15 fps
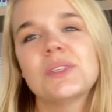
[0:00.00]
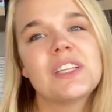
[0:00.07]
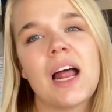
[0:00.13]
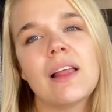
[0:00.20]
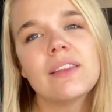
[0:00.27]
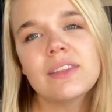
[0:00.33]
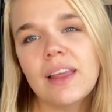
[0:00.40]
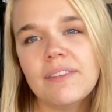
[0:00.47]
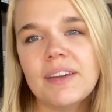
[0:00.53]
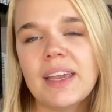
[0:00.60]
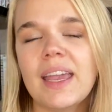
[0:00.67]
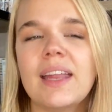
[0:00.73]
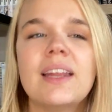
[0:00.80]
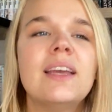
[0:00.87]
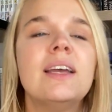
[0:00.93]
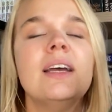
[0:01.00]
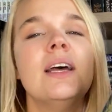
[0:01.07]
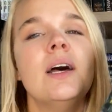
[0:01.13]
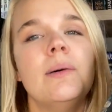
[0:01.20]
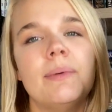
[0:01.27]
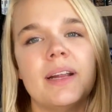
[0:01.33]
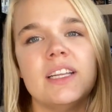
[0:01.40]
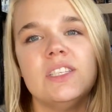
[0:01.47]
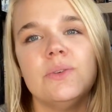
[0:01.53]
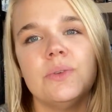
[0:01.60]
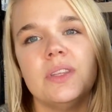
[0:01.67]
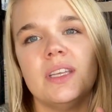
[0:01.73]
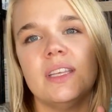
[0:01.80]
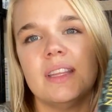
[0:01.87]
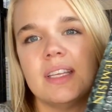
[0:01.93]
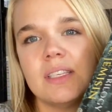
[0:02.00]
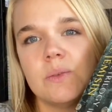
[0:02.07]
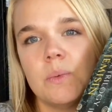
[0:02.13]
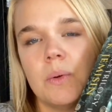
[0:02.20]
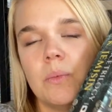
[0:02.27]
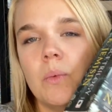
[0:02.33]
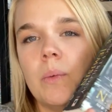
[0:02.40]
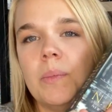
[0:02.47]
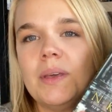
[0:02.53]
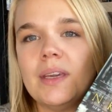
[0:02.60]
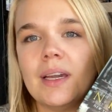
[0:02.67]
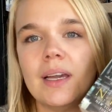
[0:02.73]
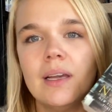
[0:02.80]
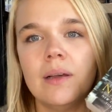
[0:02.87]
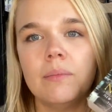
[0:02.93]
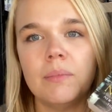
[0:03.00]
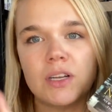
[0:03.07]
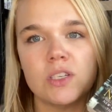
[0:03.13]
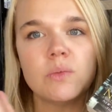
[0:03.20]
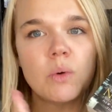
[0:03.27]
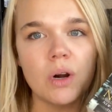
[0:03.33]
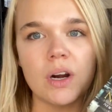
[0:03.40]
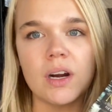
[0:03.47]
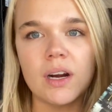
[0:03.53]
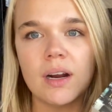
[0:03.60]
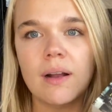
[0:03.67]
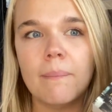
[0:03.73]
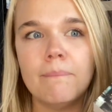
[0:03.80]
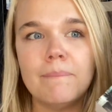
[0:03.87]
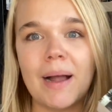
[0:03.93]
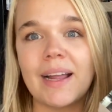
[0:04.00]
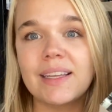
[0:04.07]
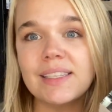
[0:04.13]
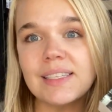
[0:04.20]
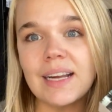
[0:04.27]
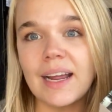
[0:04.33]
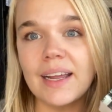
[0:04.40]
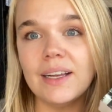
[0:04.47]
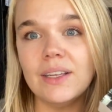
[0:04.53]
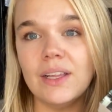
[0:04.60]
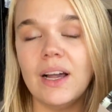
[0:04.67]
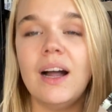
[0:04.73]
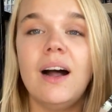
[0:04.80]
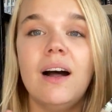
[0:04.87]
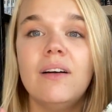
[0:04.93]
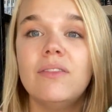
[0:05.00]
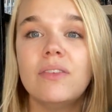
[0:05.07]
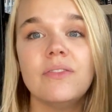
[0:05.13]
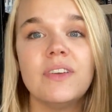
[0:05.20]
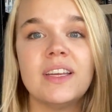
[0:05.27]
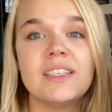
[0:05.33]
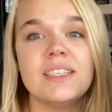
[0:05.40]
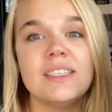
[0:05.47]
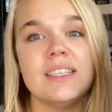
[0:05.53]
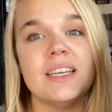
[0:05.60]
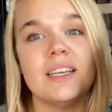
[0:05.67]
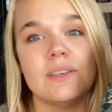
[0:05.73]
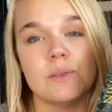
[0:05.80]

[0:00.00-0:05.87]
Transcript: not loving it. But I do think this one will be much more my style of fantasy.